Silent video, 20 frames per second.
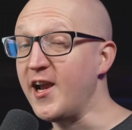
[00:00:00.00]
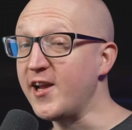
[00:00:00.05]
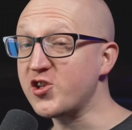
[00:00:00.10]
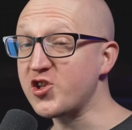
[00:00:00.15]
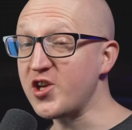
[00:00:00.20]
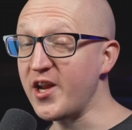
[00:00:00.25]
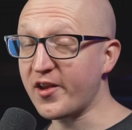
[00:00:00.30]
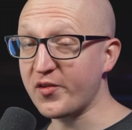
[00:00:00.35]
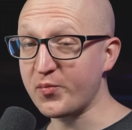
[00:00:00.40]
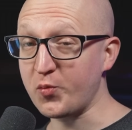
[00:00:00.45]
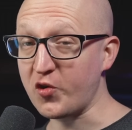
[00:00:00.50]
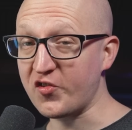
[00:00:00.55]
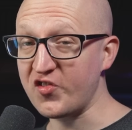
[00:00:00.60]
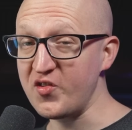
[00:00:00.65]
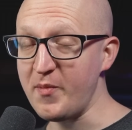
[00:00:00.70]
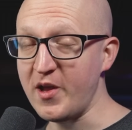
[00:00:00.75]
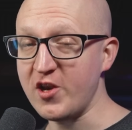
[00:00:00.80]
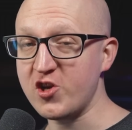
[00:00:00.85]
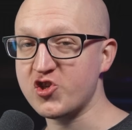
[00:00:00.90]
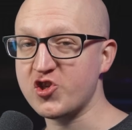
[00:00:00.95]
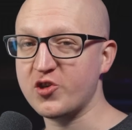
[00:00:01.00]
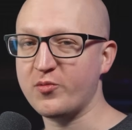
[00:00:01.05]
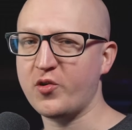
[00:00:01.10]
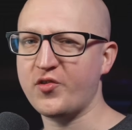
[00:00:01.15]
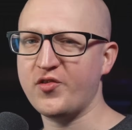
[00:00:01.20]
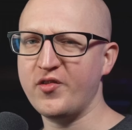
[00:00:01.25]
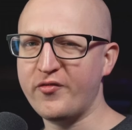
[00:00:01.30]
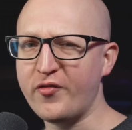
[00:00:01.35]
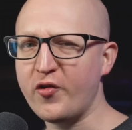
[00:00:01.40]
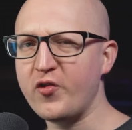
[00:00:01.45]
Nginx proxy manager
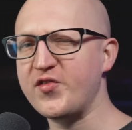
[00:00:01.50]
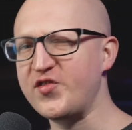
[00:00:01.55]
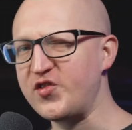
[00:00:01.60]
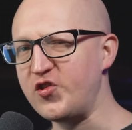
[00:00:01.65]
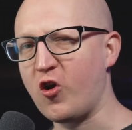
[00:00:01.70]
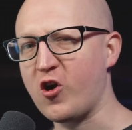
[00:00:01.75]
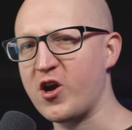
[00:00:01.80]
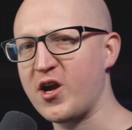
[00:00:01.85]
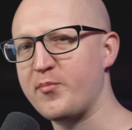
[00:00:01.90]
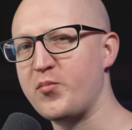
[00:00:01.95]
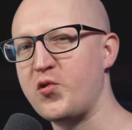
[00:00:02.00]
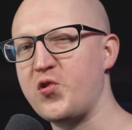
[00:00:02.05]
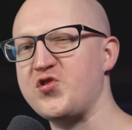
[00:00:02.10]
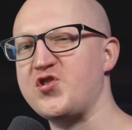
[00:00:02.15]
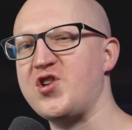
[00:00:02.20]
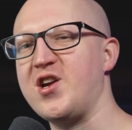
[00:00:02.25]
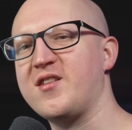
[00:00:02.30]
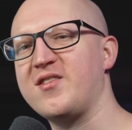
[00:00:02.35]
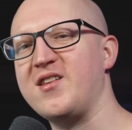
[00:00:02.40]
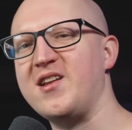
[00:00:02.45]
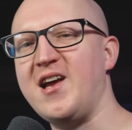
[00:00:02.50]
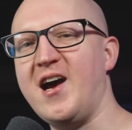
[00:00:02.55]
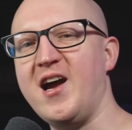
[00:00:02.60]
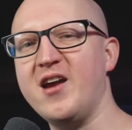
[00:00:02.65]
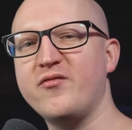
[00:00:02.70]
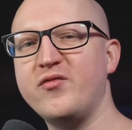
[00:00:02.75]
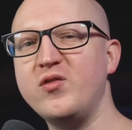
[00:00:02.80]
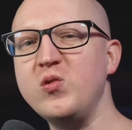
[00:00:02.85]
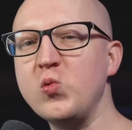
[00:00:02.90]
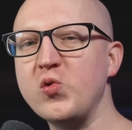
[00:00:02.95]
was the first Docker project that
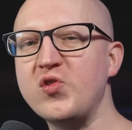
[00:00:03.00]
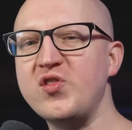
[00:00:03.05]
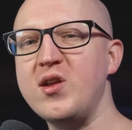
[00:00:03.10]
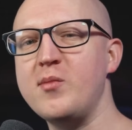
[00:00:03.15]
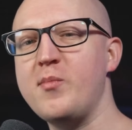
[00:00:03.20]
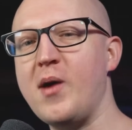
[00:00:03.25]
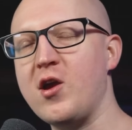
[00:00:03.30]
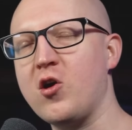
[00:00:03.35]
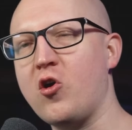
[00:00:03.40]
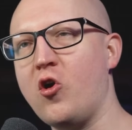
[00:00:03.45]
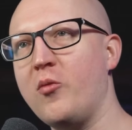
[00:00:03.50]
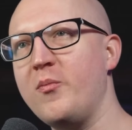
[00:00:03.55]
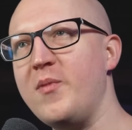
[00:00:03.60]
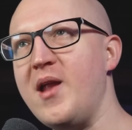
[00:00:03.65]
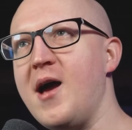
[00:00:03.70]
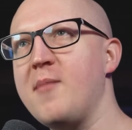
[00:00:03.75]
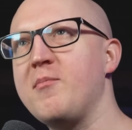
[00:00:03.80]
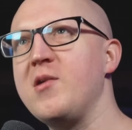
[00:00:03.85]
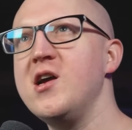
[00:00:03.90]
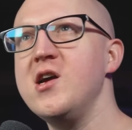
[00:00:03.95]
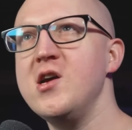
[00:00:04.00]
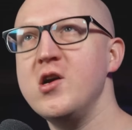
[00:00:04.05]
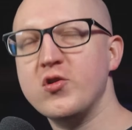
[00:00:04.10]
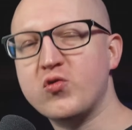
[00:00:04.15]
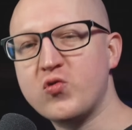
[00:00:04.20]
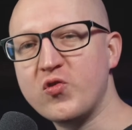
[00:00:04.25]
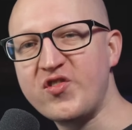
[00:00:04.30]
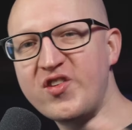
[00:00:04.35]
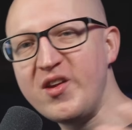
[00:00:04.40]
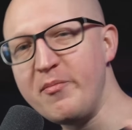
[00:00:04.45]
I've used in my home lab
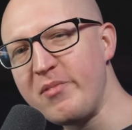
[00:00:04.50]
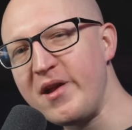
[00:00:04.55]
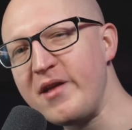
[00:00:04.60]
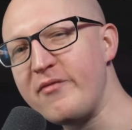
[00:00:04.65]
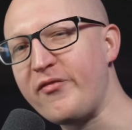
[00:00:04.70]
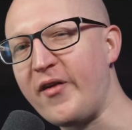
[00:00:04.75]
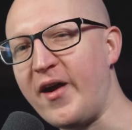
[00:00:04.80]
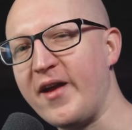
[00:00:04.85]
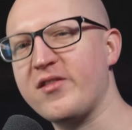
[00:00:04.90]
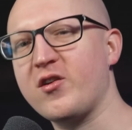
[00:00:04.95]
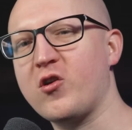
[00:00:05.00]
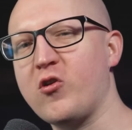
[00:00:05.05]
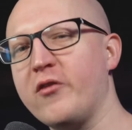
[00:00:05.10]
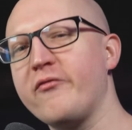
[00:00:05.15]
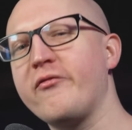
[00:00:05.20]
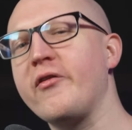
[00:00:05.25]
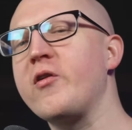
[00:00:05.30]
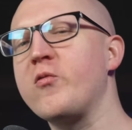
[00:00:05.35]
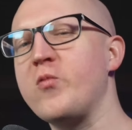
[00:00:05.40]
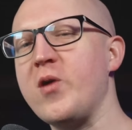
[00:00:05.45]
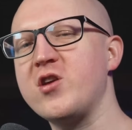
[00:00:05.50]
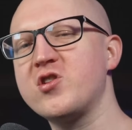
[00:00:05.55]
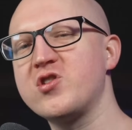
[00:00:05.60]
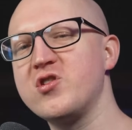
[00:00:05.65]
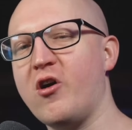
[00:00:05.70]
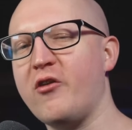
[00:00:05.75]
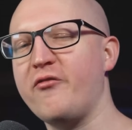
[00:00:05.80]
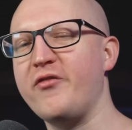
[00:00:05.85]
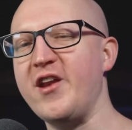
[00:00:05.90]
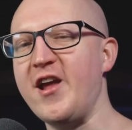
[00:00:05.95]
to simplify the
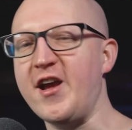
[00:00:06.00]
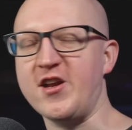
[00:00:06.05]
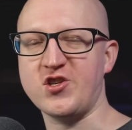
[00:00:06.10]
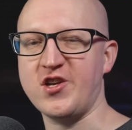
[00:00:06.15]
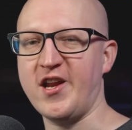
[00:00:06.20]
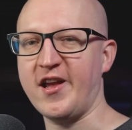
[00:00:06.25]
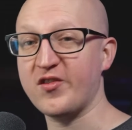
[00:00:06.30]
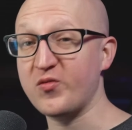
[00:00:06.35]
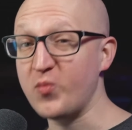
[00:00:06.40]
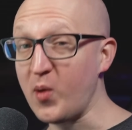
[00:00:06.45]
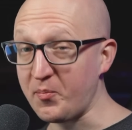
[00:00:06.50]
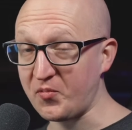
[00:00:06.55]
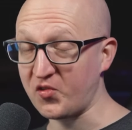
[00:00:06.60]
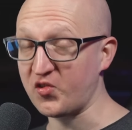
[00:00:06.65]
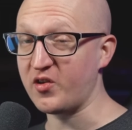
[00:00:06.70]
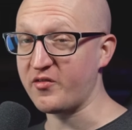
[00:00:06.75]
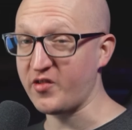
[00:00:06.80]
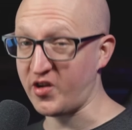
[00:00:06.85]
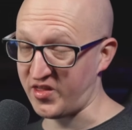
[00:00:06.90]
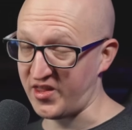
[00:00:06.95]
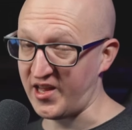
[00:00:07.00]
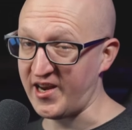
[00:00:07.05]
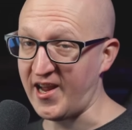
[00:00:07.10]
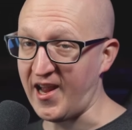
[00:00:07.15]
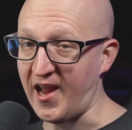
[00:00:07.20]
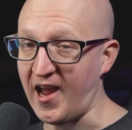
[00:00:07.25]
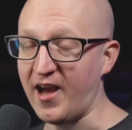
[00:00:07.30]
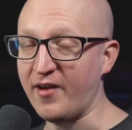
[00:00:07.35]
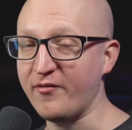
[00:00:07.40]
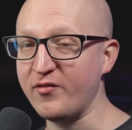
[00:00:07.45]
configuration of an Nginx web server that
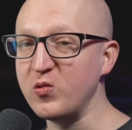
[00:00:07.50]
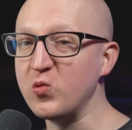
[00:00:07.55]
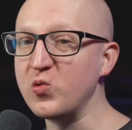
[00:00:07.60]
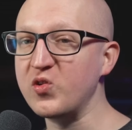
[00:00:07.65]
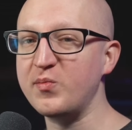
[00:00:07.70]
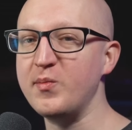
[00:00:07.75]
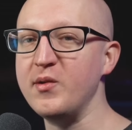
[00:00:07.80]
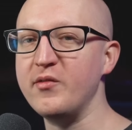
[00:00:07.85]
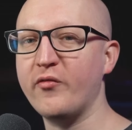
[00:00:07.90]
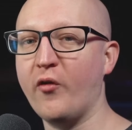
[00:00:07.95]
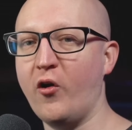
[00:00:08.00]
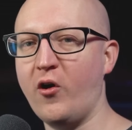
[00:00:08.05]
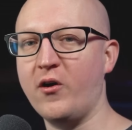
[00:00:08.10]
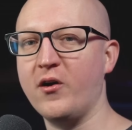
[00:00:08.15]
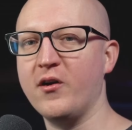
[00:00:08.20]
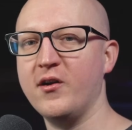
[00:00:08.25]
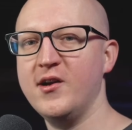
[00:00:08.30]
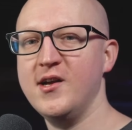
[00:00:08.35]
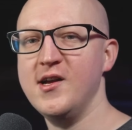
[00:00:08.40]
I have used before.